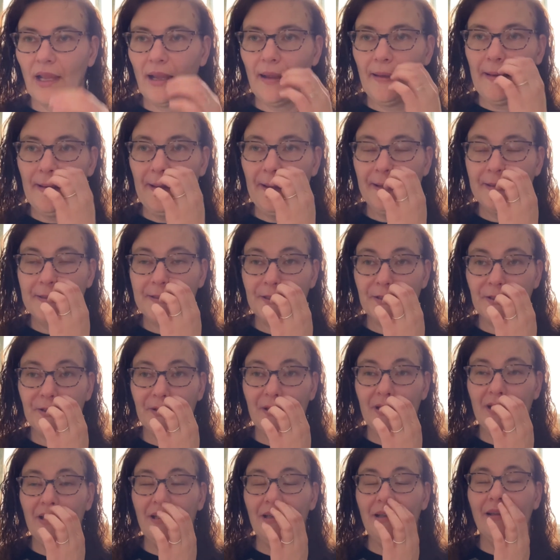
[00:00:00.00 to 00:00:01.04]
had
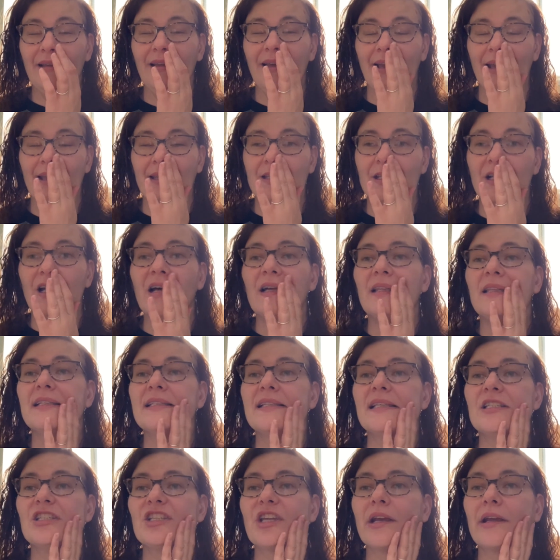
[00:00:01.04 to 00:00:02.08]
to call
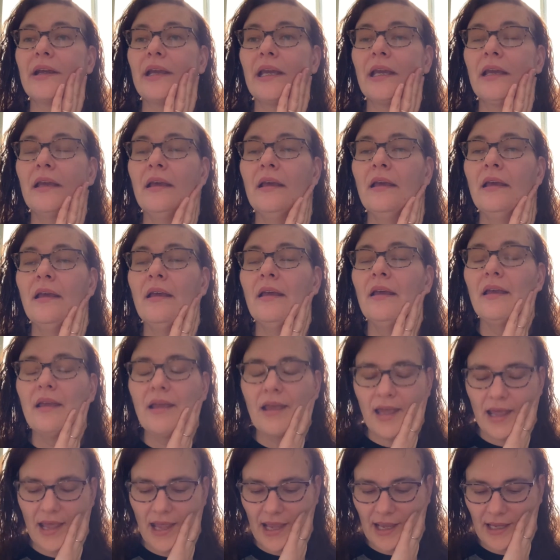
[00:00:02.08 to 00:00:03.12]
Liz and Sherry
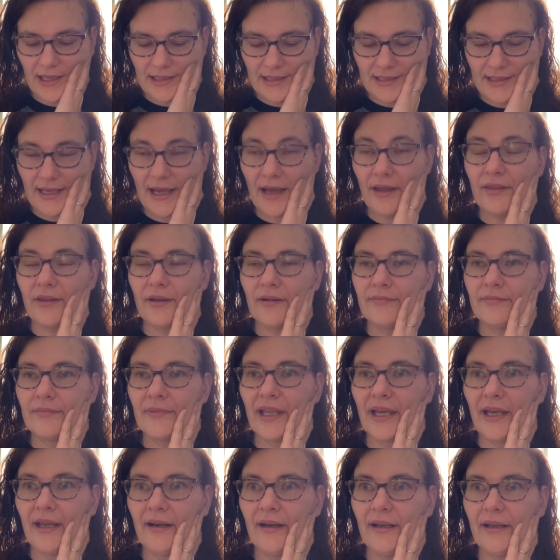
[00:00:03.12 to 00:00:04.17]
and tell them
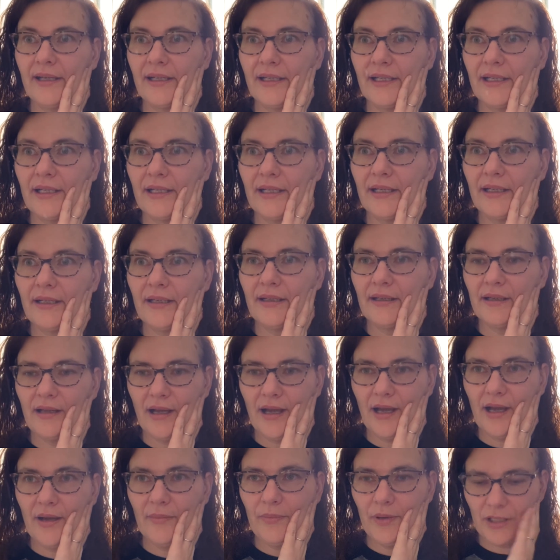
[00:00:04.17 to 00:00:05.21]
that I needed
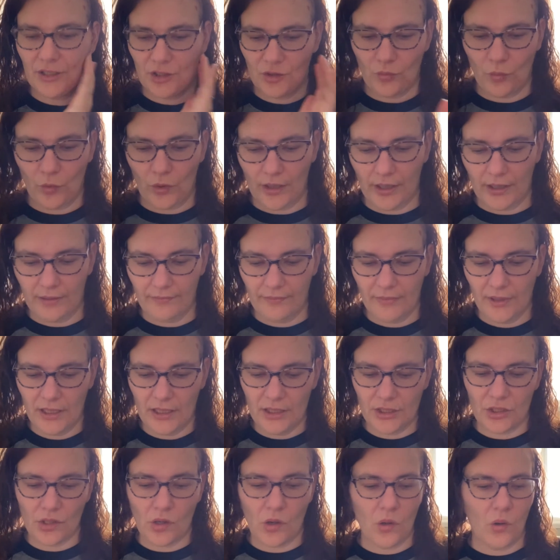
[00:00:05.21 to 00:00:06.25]
a bunch more.
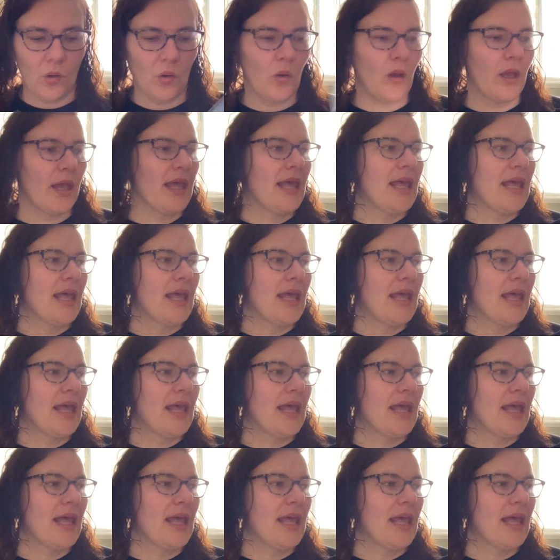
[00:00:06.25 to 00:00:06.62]
So